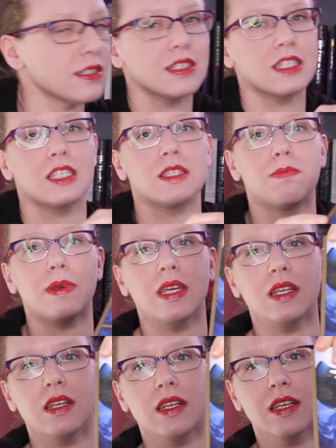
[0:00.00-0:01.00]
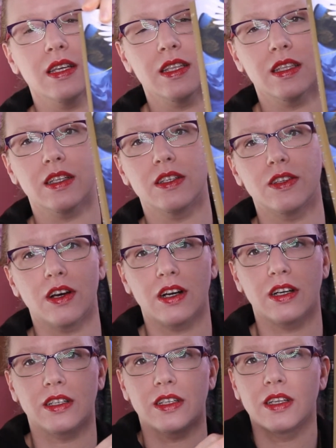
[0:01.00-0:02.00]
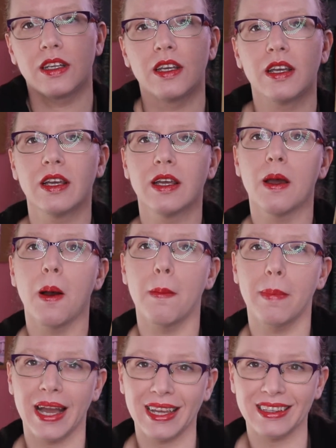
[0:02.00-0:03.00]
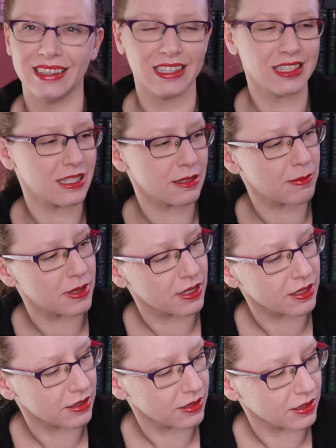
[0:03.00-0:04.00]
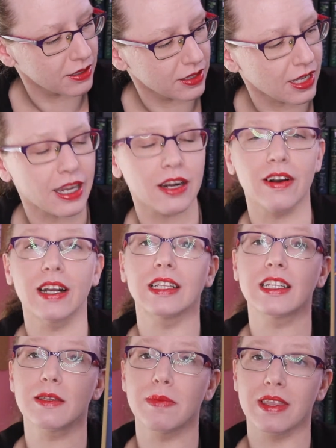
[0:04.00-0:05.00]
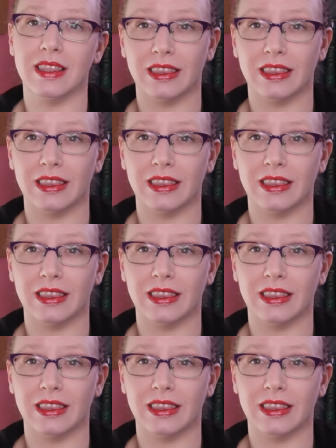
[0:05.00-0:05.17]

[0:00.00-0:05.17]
Spin the Dawn by Elizabeth, yeah, I got it right, Elizabeth